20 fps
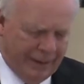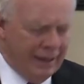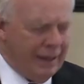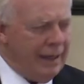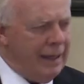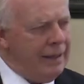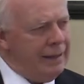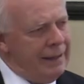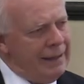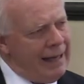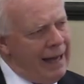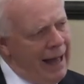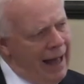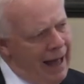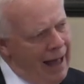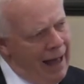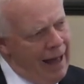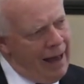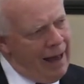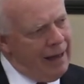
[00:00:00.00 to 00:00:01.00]
and the
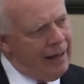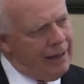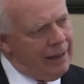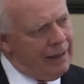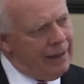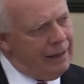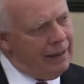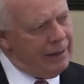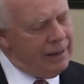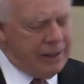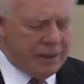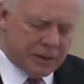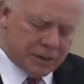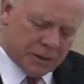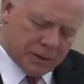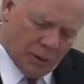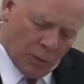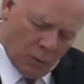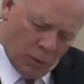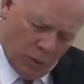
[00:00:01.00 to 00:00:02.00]
eye
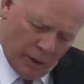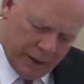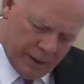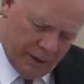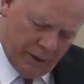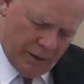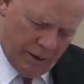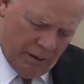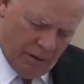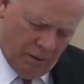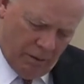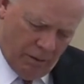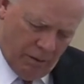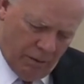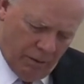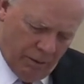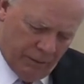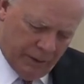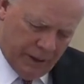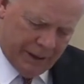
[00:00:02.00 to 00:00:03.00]
is the
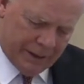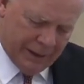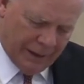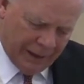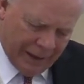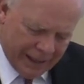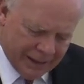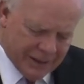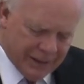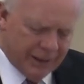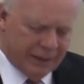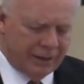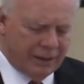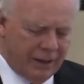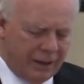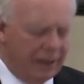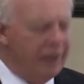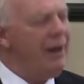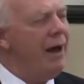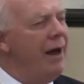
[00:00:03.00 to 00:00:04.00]
window that lets in
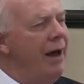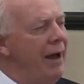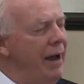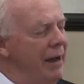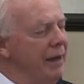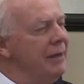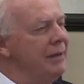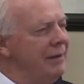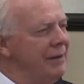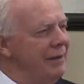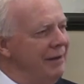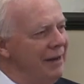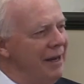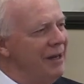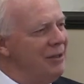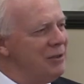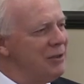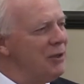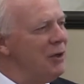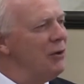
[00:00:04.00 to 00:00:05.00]
the light
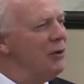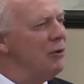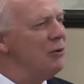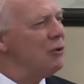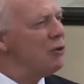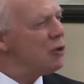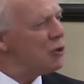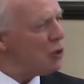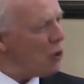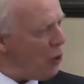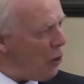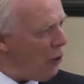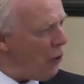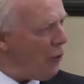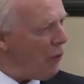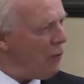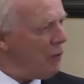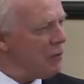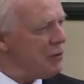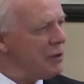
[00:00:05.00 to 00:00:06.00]
and so
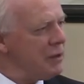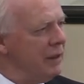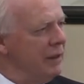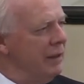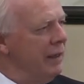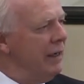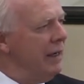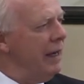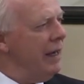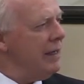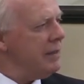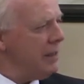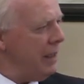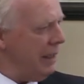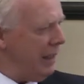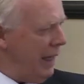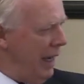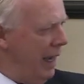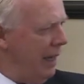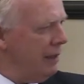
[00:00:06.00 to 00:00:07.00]
serves as a
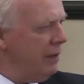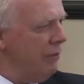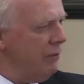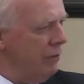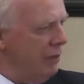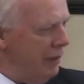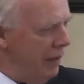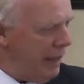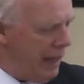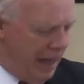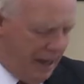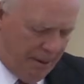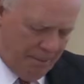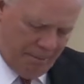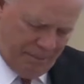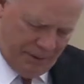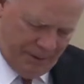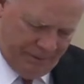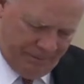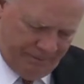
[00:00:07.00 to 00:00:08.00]
kind of
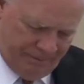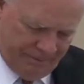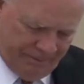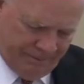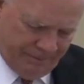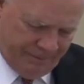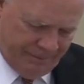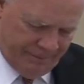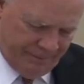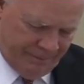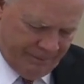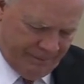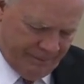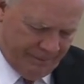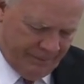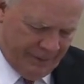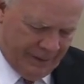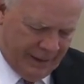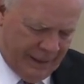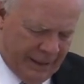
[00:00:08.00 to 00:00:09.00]
lamp.
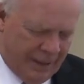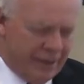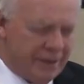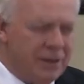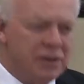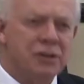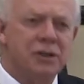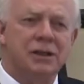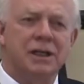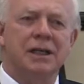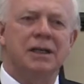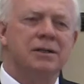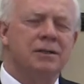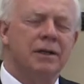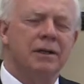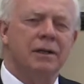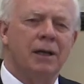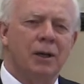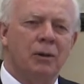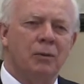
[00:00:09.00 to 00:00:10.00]
The
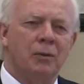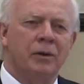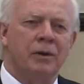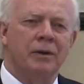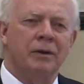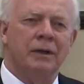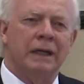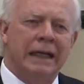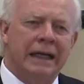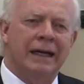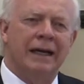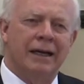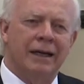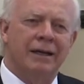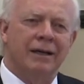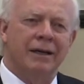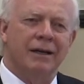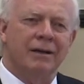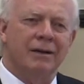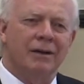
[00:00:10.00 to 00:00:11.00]
season that we're
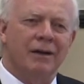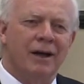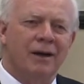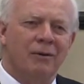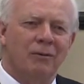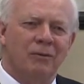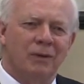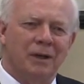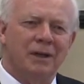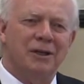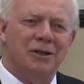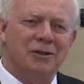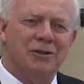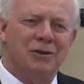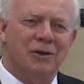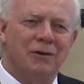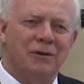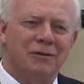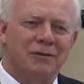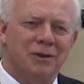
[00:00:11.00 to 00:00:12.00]
in uh, really
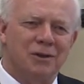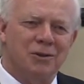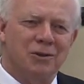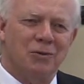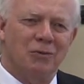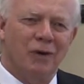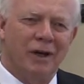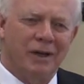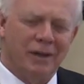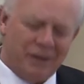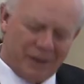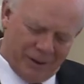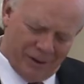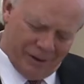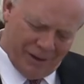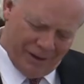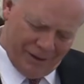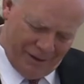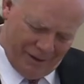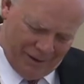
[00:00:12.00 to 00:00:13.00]
serves us well
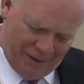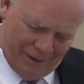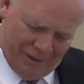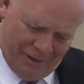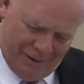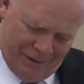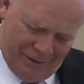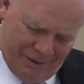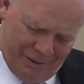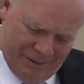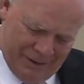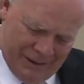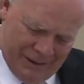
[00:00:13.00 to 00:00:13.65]
here, I think.